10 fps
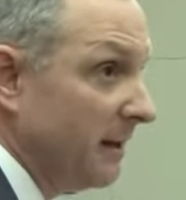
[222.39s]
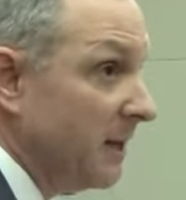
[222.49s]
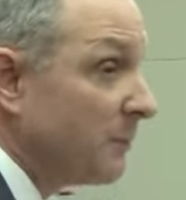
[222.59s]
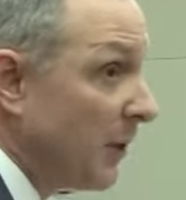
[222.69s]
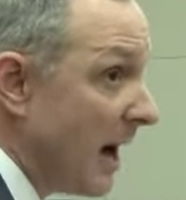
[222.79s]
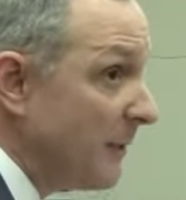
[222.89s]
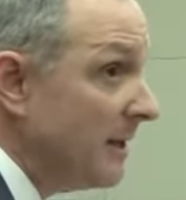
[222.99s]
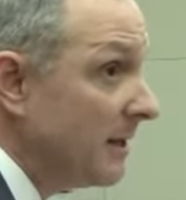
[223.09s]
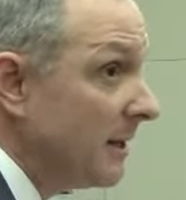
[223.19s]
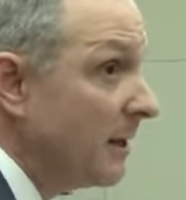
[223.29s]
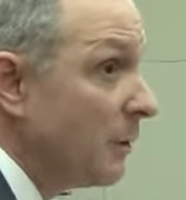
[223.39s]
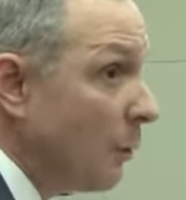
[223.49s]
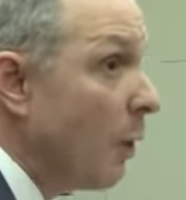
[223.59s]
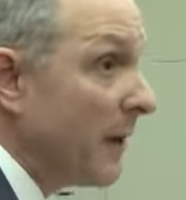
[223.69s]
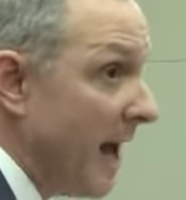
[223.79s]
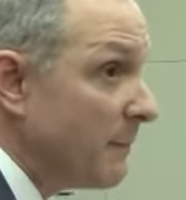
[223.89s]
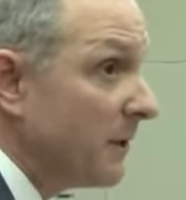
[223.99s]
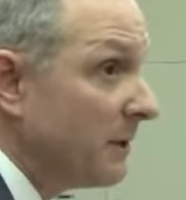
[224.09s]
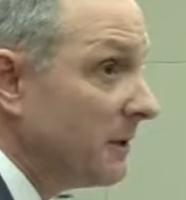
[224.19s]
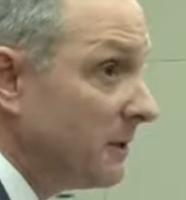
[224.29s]
It probably won't
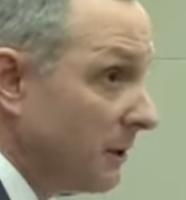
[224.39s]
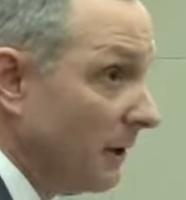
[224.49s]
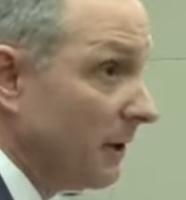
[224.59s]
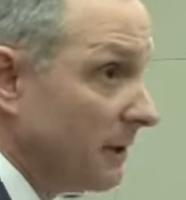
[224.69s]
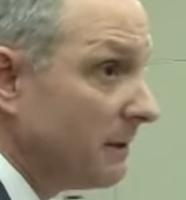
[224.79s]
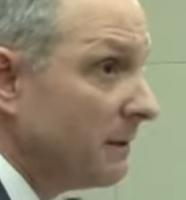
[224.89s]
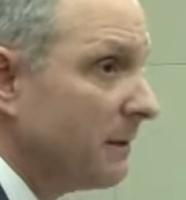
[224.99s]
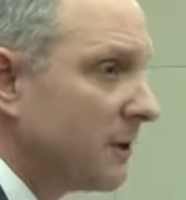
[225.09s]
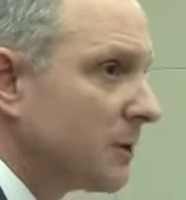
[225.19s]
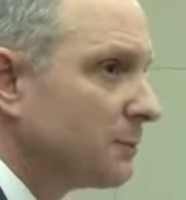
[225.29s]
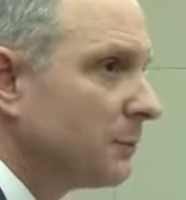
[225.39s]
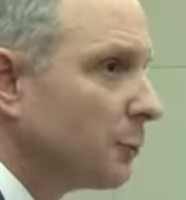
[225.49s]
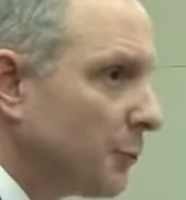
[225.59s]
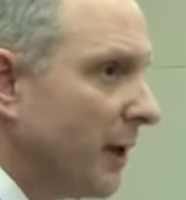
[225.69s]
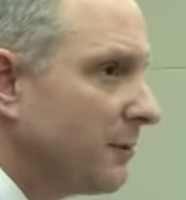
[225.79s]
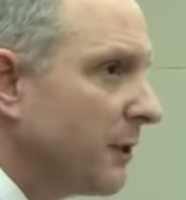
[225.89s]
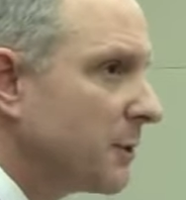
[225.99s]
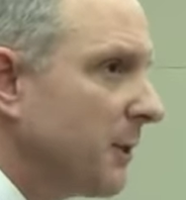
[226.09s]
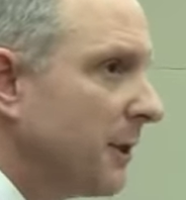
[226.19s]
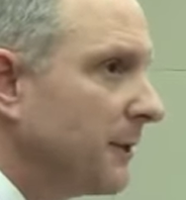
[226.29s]
happen during this
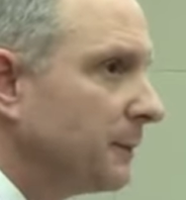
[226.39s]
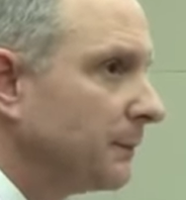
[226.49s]
refreeze period.